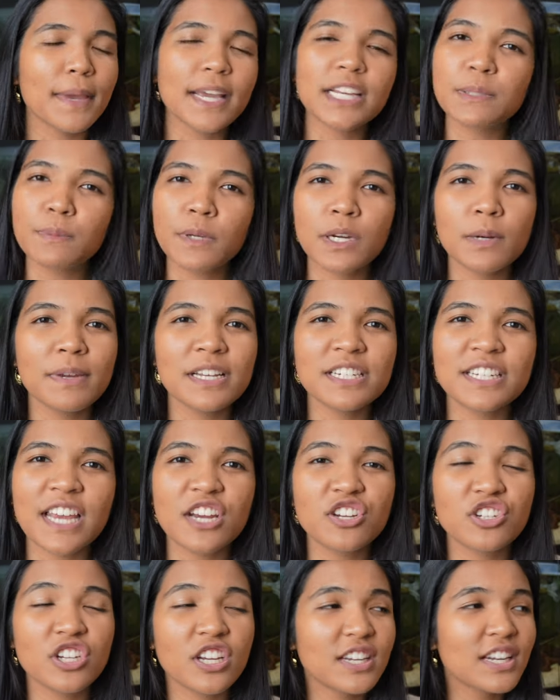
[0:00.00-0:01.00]

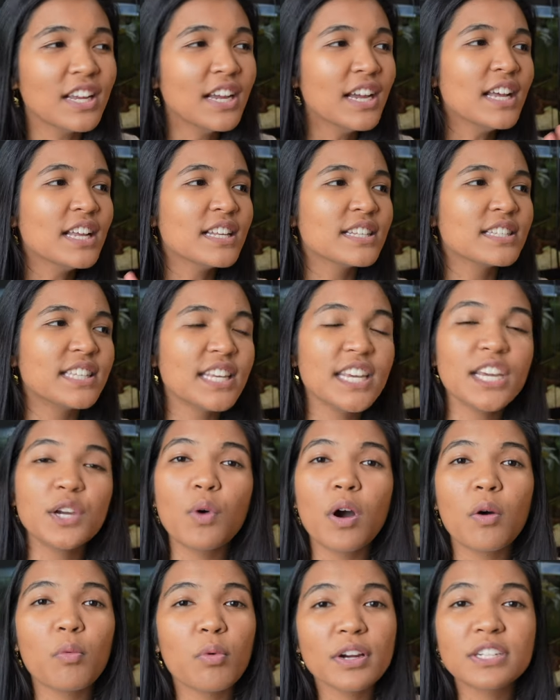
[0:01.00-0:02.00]
experimentation, seeing
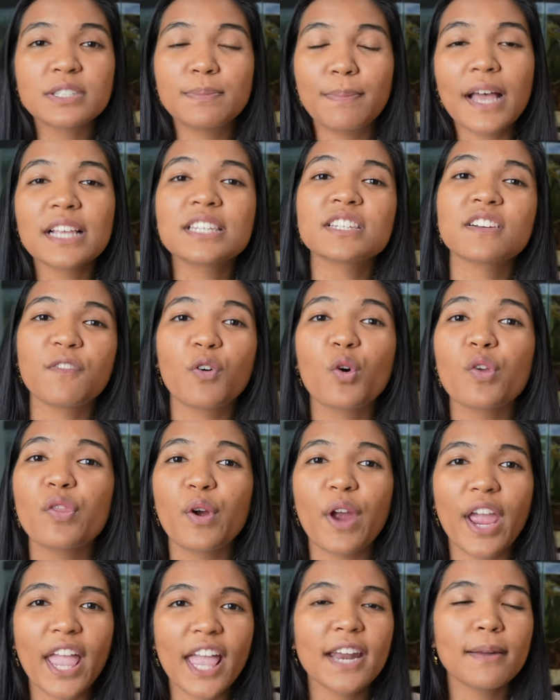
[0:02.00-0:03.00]
what works best for
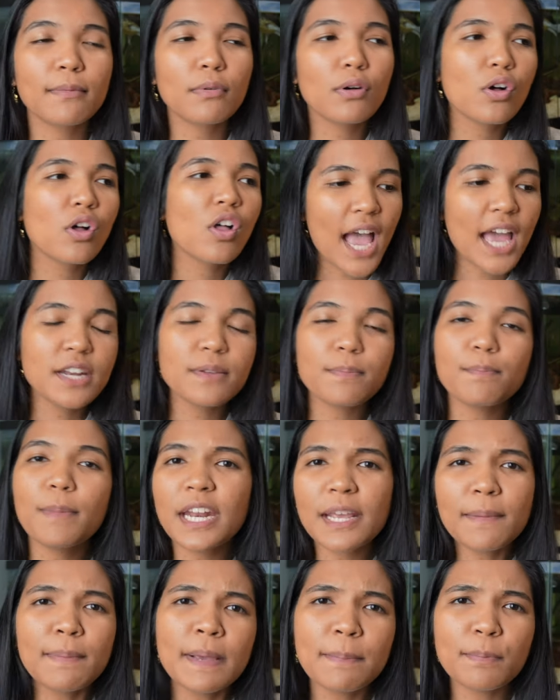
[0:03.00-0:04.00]
their animal, and
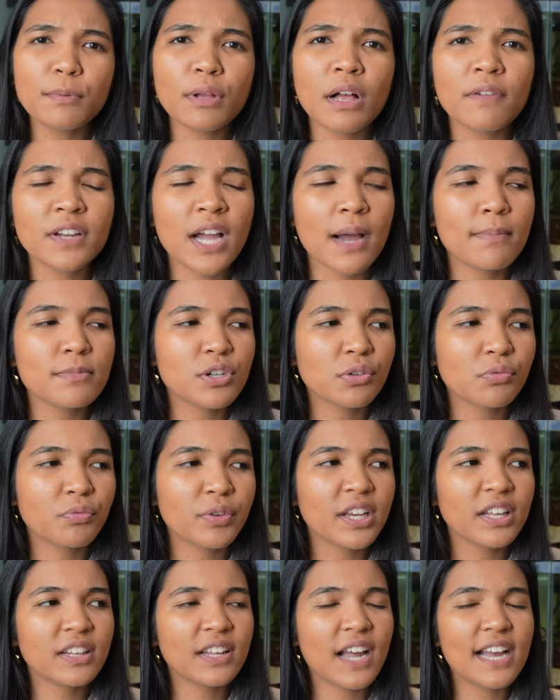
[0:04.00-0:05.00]
many people have come to
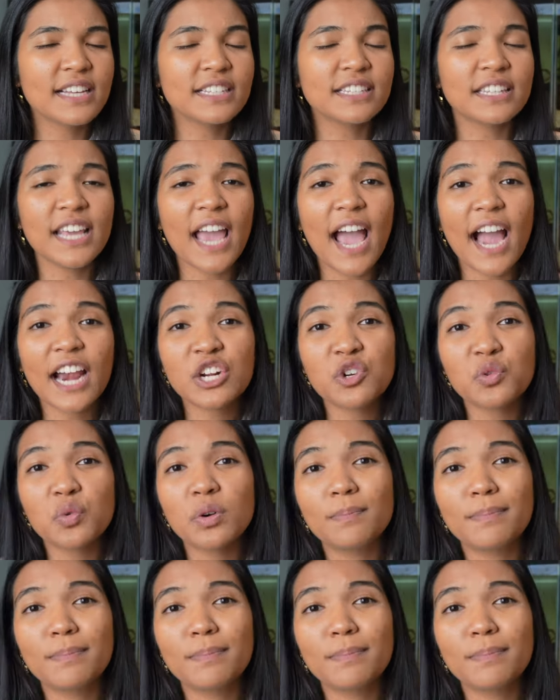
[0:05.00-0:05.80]
realize the actual